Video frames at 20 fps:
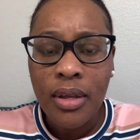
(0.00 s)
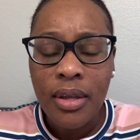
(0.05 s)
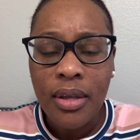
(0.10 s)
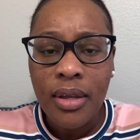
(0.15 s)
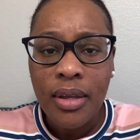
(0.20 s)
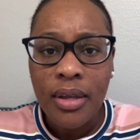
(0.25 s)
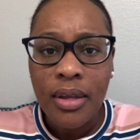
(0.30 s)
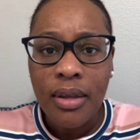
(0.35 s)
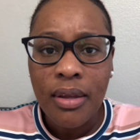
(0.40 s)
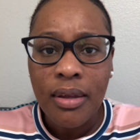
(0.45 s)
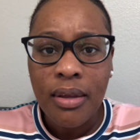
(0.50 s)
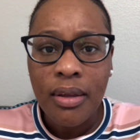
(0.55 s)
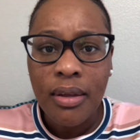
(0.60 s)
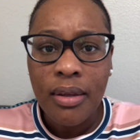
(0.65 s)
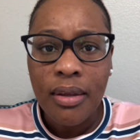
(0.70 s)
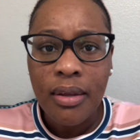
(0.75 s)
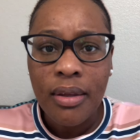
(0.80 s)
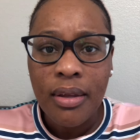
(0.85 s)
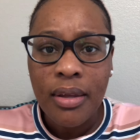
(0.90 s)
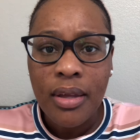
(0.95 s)

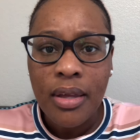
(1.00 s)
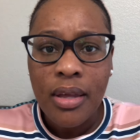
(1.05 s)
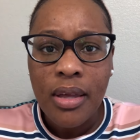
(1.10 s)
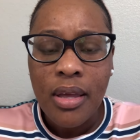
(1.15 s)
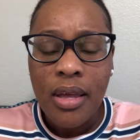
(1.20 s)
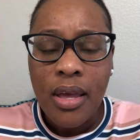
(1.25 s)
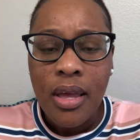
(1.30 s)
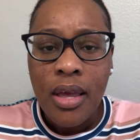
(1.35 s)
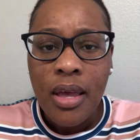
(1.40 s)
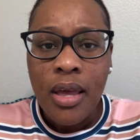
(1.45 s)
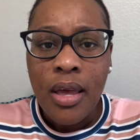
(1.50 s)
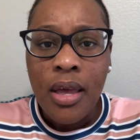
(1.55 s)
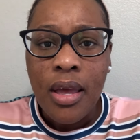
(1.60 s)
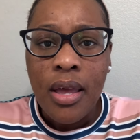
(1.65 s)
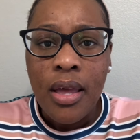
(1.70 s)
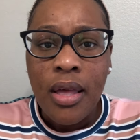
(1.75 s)
Nobody speaks.